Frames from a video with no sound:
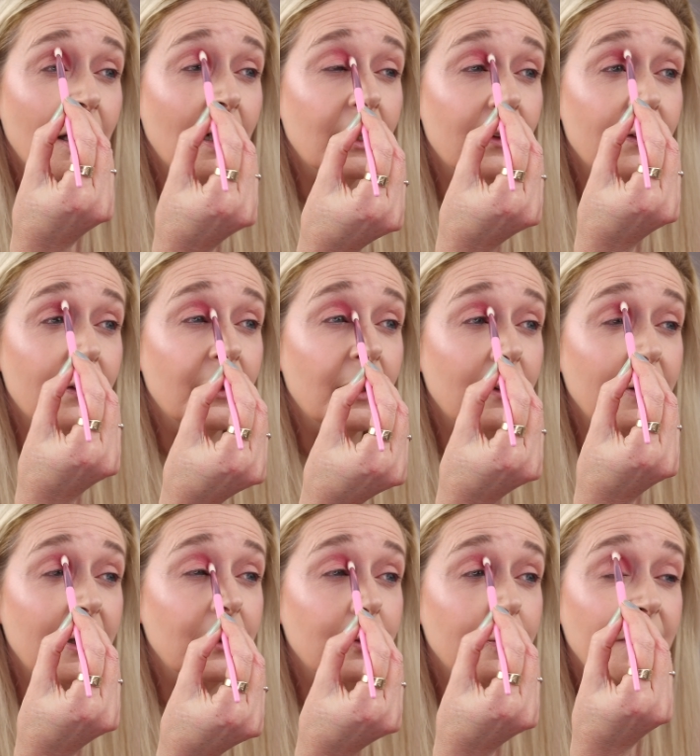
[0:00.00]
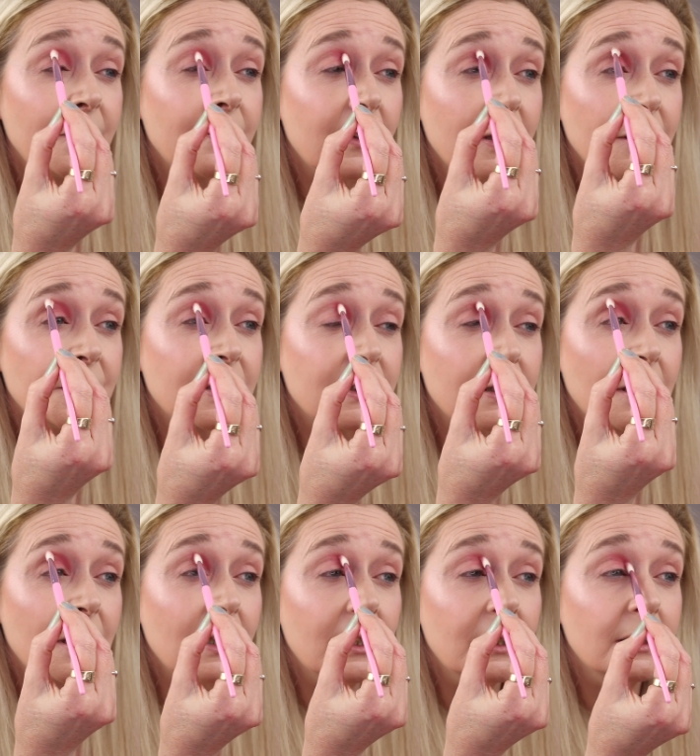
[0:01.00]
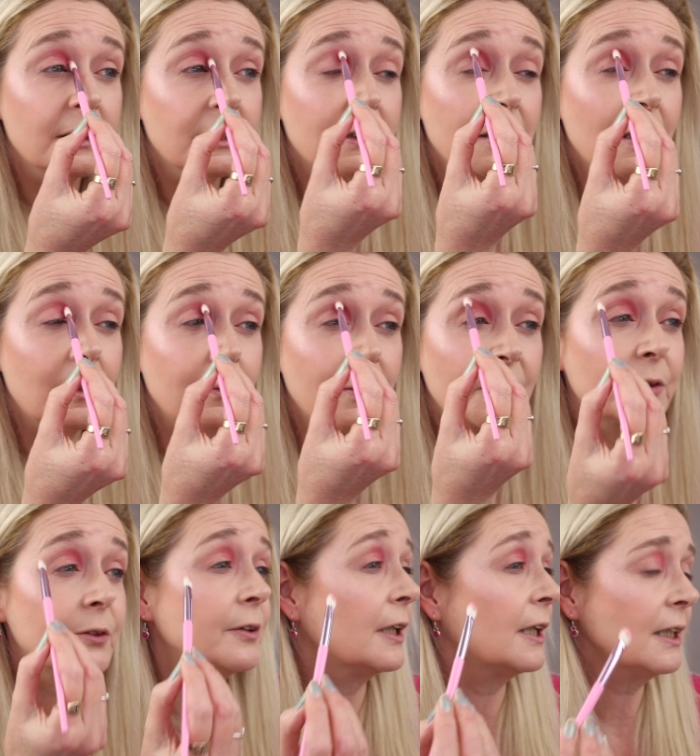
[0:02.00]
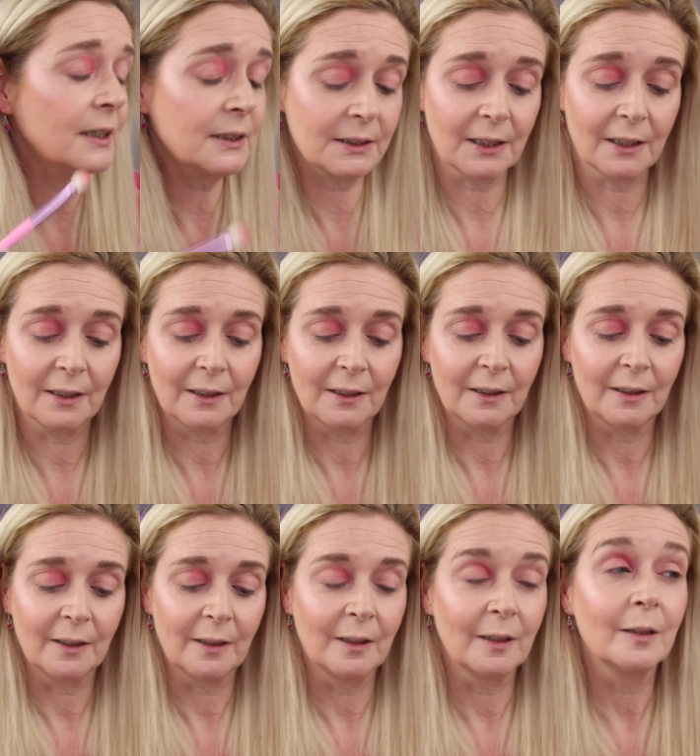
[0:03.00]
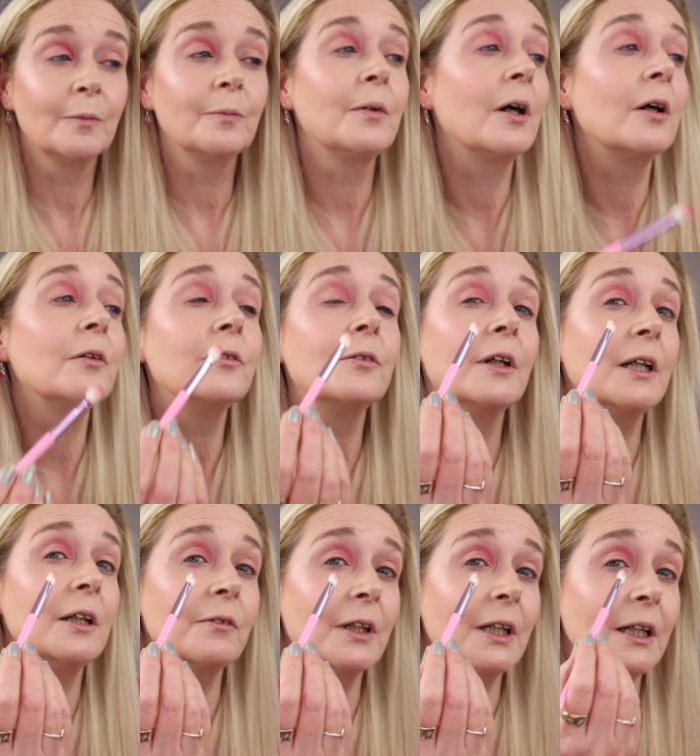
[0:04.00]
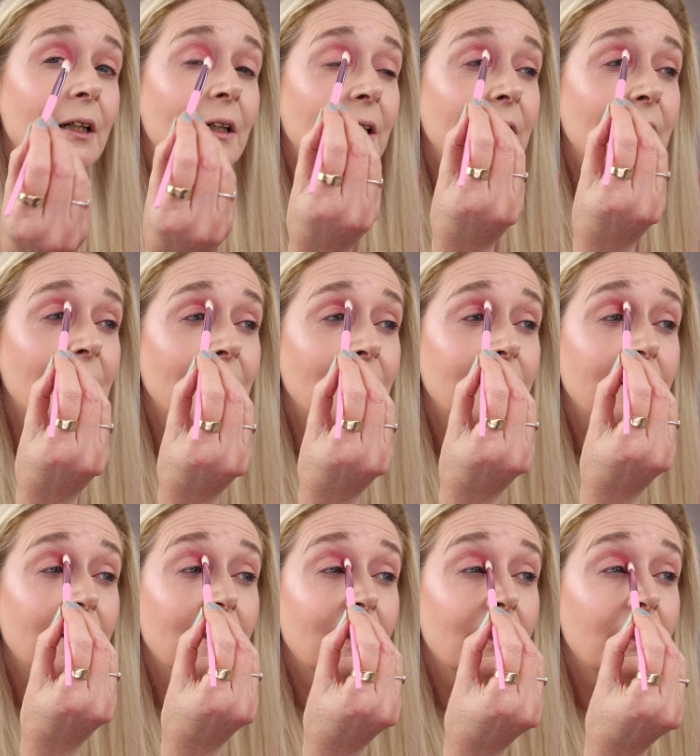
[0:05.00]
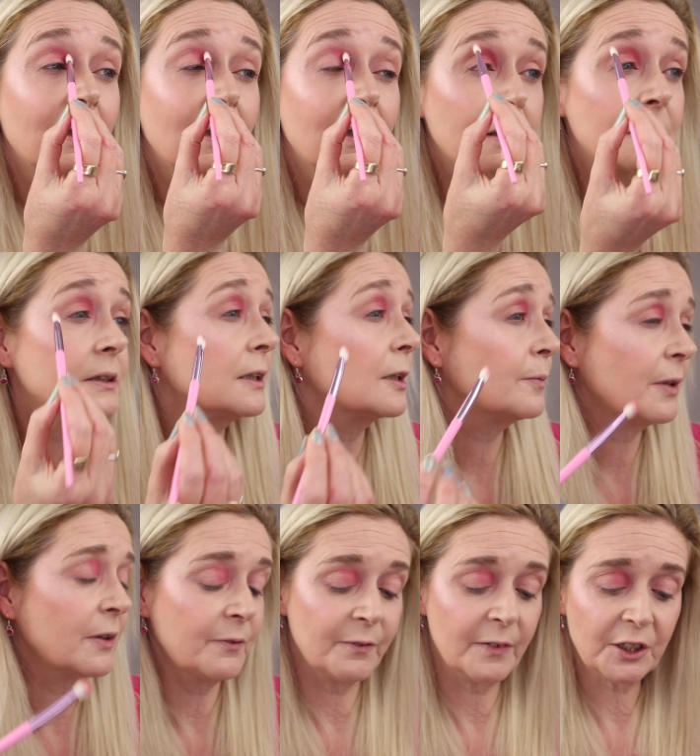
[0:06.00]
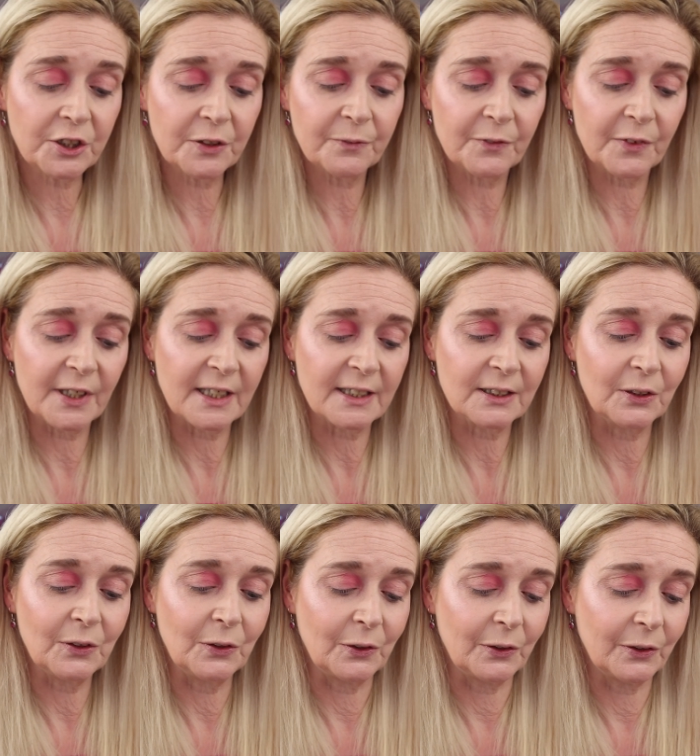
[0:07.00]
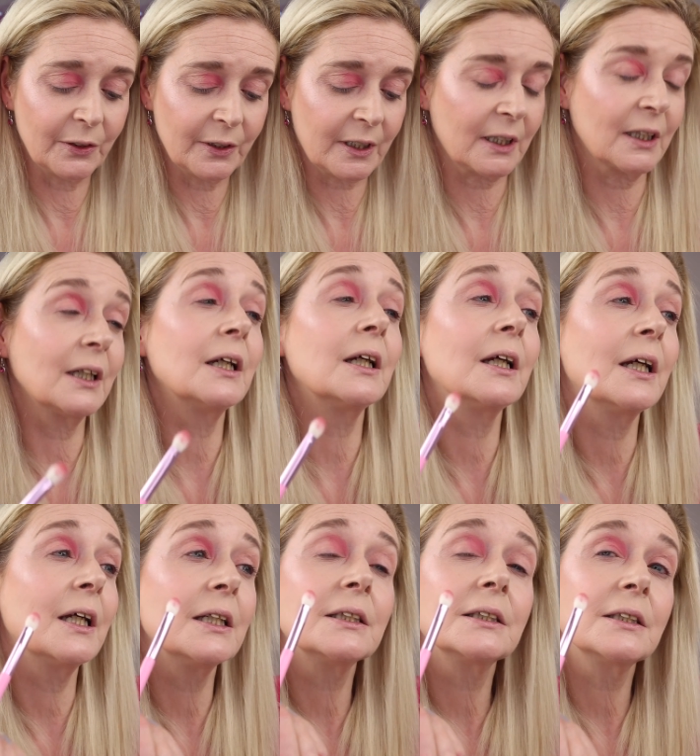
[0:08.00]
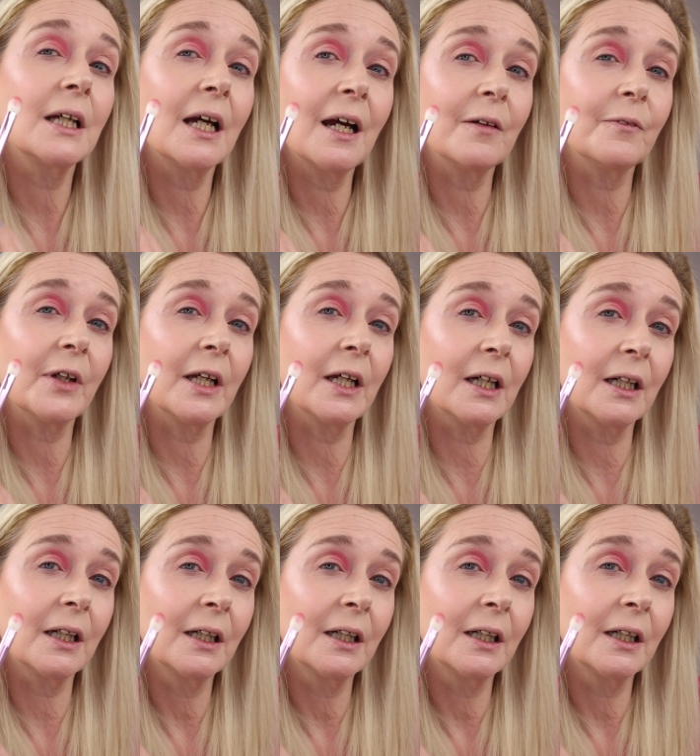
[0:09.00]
and I thought oh it will be fine just to start my crease but I really really like that. So my vision for this look is to have it